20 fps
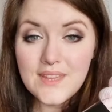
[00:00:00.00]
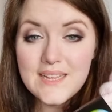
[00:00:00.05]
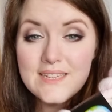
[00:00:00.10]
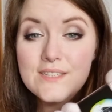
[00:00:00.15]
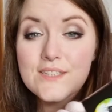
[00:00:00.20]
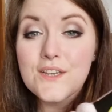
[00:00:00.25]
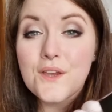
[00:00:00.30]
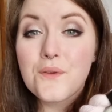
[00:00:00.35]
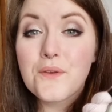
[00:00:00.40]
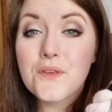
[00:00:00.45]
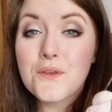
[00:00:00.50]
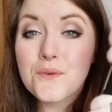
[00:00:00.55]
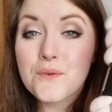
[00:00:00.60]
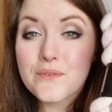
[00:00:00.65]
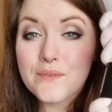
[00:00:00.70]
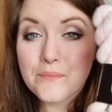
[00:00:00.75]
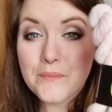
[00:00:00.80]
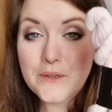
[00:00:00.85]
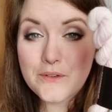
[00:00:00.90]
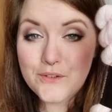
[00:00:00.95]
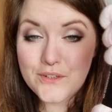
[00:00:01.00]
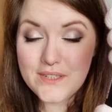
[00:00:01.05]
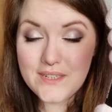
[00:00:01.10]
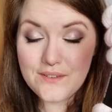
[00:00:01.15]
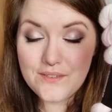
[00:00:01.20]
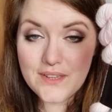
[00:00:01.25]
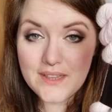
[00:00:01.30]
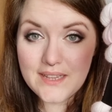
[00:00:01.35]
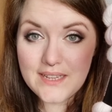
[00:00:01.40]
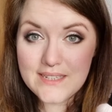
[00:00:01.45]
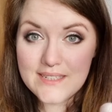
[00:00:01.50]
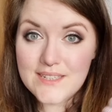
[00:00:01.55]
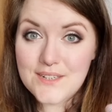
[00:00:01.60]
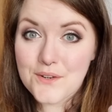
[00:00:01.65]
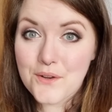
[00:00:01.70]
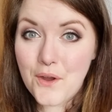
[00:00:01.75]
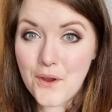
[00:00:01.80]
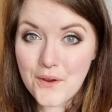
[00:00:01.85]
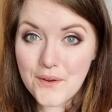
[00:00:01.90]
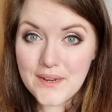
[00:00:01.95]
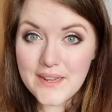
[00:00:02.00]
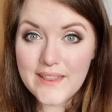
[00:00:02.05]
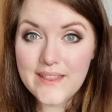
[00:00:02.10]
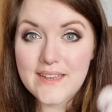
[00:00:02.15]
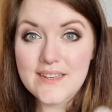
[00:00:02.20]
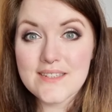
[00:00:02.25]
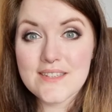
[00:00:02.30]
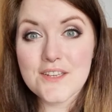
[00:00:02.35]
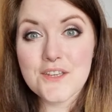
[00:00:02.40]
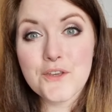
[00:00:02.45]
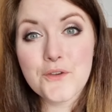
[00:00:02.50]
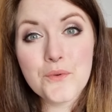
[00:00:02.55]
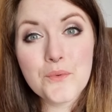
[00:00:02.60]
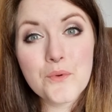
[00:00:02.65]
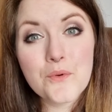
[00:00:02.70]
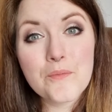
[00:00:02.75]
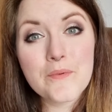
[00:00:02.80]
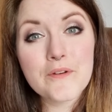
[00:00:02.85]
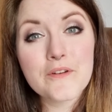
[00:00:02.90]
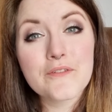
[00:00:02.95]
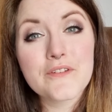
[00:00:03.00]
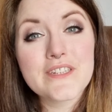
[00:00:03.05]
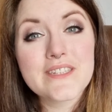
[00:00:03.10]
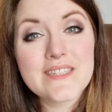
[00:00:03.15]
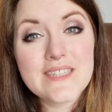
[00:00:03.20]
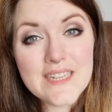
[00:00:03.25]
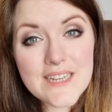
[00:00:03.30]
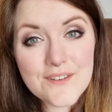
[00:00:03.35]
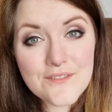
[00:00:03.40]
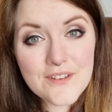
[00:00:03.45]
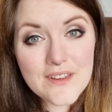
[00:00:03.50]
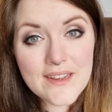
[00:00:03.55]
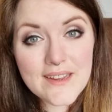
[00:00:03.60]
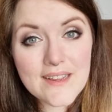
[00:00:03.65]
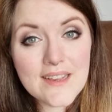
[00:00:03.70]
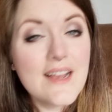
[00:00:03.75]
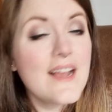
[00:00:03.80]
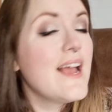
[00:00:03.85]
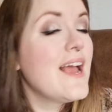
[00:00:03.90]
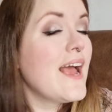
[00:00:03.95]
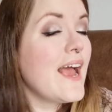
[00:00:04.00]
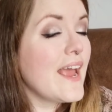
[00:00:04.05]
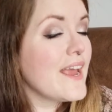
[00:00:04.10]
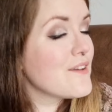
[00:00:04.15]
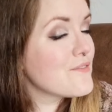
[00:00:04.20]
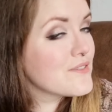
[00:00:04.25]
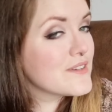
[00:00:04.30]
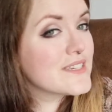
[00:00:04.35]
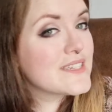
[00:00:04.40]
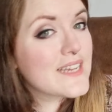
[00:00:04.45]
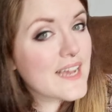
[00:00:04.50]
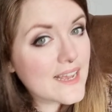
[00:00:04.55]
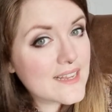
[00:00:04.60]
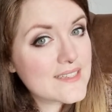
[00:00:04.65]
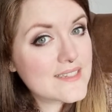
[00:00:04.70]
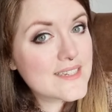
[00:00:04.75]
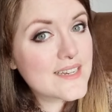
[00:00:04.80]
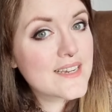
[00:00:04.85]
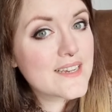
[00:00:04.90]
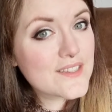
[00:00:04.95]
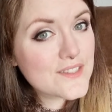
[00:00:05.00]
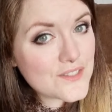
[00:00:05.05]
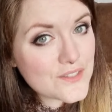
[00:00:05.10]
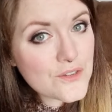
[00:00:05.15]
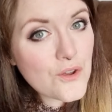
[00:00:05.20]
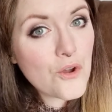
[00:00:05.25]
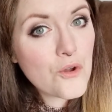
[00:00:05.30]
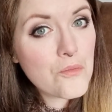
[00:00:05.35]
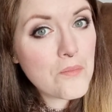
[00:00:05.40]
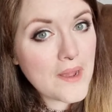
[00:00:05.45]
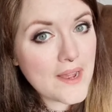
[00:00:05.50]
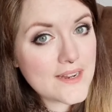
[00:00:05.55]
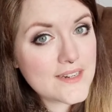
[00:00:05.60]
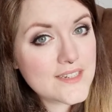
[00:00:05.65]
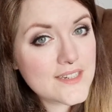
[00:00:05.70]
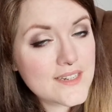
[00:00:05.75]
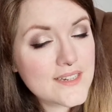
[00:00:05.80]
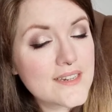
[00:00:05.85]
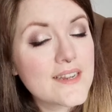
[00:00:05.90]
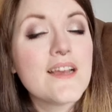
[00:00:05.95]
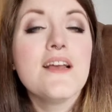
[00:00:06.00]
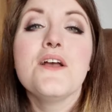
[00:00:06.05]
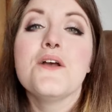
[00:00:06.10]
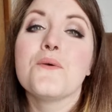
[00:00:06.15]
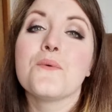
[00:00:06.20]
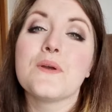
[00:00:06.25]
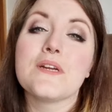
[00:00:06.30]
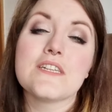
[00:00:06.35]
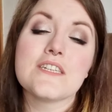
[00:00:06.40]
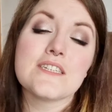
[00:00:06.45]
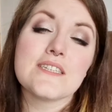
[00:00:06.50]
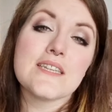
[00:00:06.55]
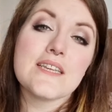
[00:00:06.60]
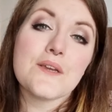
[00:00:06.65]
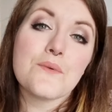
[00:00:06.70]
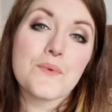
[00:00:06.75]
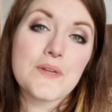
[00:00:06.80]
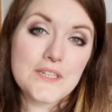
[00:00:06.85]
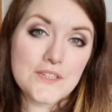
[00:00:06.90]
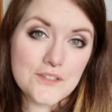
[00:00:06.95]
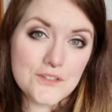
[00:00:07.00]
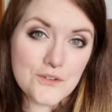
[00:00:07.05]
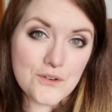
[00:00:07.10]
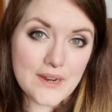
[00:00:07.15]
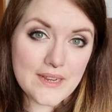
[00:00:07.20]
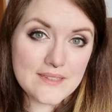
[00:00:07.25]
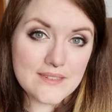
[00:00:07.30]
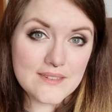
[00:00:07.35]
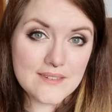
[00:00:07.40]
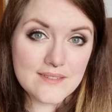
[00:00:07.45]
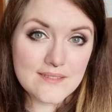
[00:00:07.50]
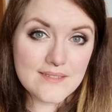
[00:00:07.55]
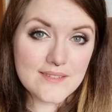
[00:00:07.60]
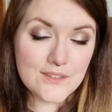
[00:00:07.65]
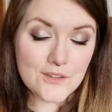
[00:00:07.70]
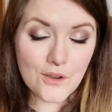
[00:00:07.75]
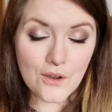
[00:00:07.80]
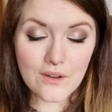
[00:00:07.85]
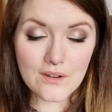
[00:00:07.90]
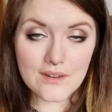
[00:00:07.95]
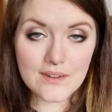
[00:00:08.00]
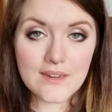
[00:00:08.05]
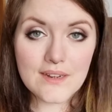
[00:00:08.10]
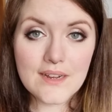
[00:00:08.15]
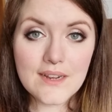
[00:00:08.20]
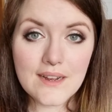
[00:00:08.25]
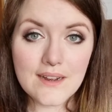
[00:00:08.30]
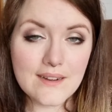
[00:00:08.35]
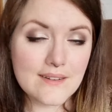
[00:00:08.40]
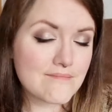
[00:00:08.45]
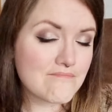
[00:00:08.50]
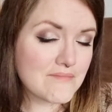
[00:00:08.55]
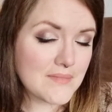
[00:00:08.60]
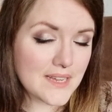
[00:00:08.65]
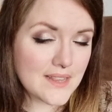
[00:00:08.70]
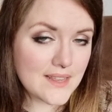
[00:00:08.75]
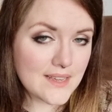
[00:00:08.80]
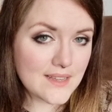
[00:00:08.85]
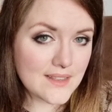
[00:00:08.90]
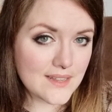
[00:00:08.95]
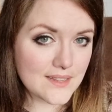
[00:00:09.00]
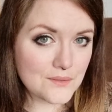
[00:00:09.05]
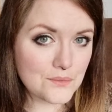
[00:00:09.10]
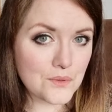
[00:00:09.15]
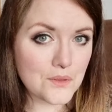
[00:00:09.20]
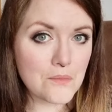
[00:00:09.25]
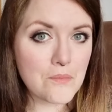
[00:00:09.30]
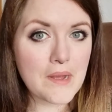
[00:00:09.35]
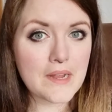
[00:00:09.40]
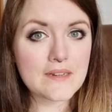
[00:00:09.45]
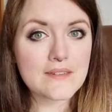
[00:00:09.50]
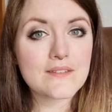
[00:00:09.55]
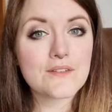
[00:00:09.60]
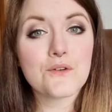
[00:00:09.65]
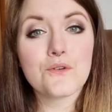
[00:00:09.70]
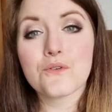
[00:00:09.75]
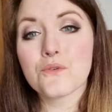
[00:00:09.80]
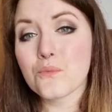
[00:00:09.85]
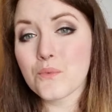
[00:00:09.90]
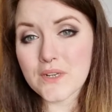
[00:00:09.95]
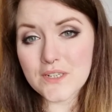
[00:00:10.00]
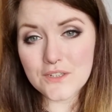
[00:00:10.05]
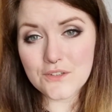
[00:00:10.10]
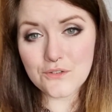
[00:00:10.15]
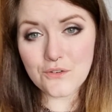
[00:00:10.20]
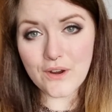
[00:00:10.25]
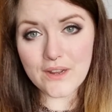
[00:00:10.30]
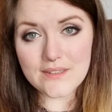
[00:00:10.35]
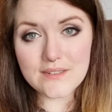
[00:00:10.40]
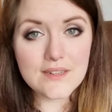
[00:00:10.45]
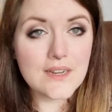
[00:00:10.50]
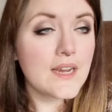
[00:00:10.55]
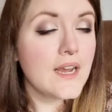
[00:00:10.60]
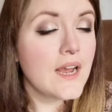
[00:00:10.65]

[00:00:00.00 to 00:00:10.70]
So you will be receiving this. Not only this, you will be receiving a fantastic sock pattern, which is the Winter's Crest sock. I think that's what the pattern's called, Winter's Crest,